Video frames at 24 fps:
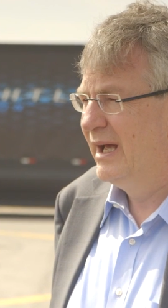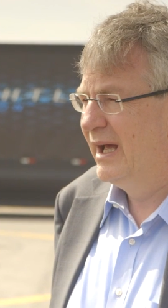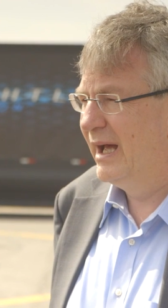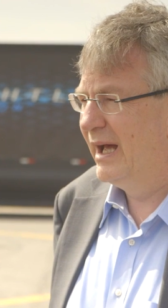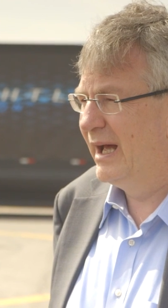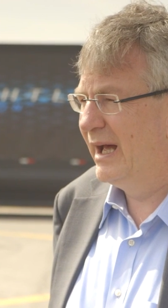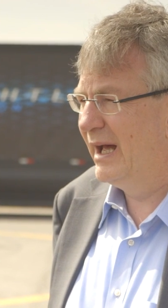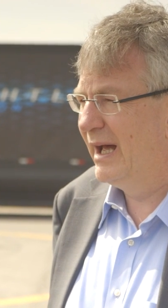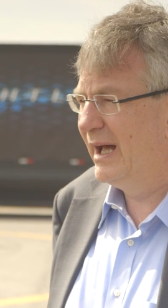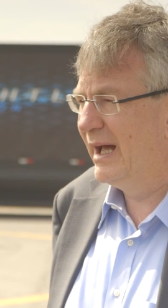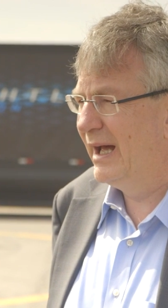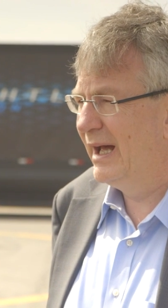
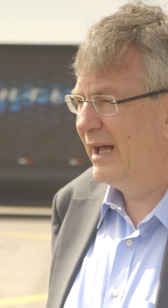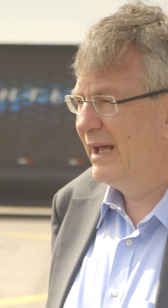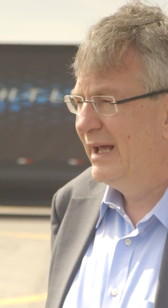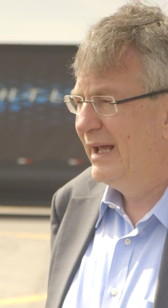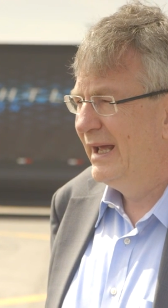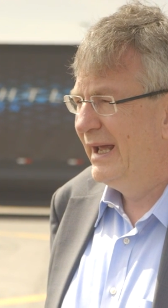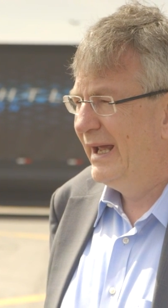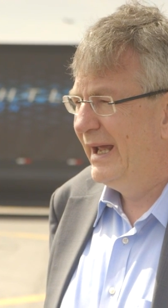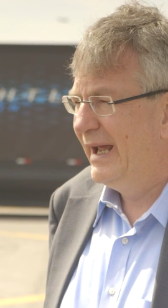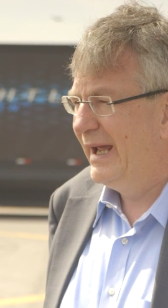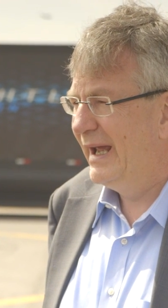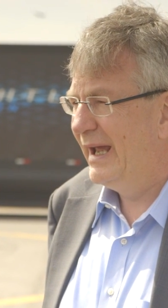
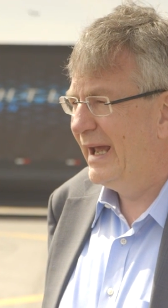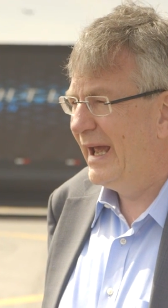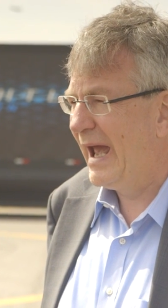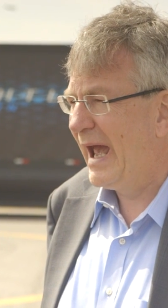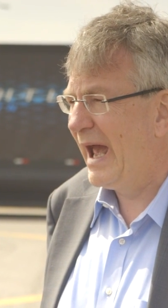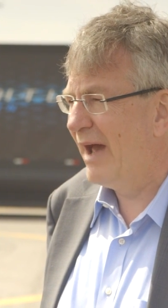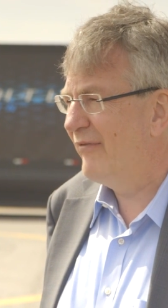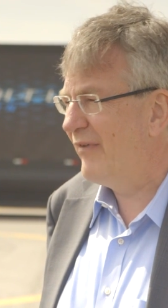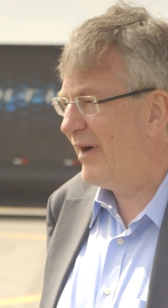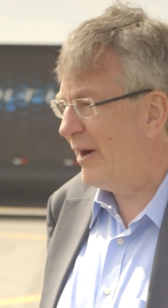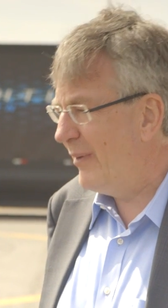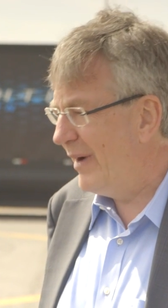
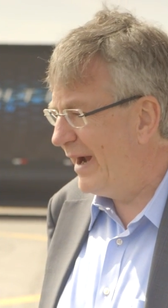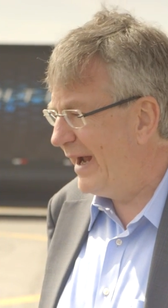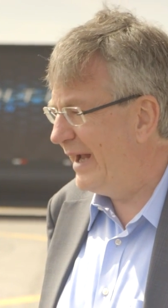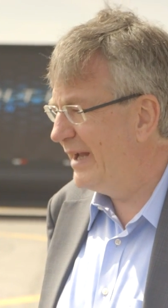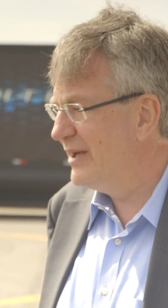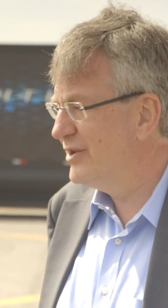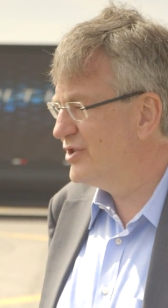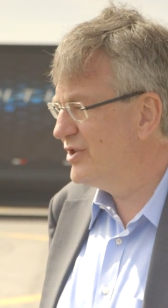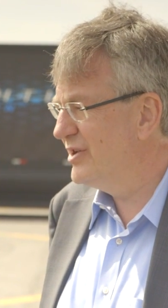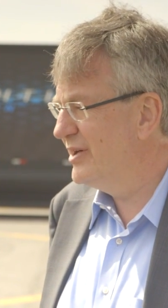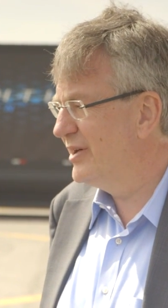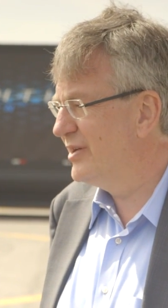have our
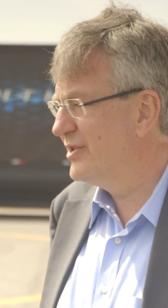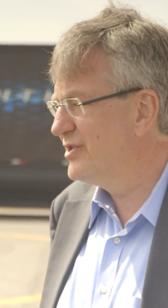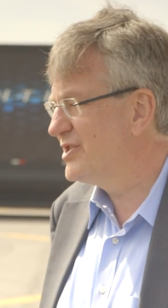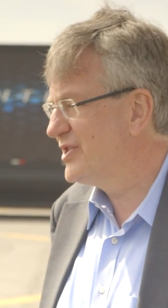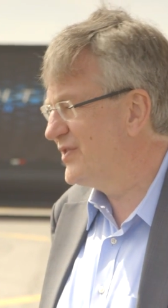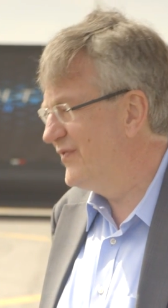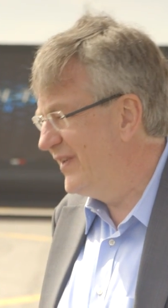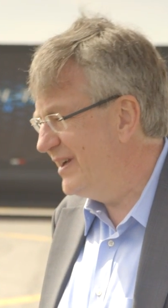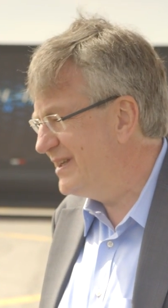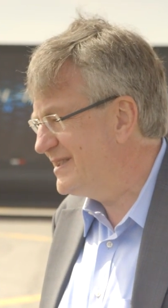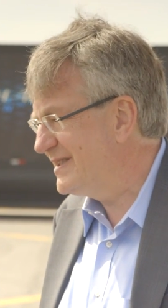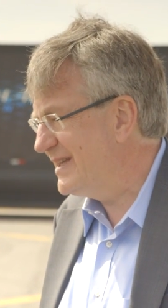
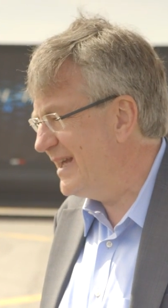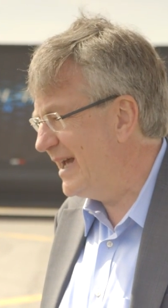engineers with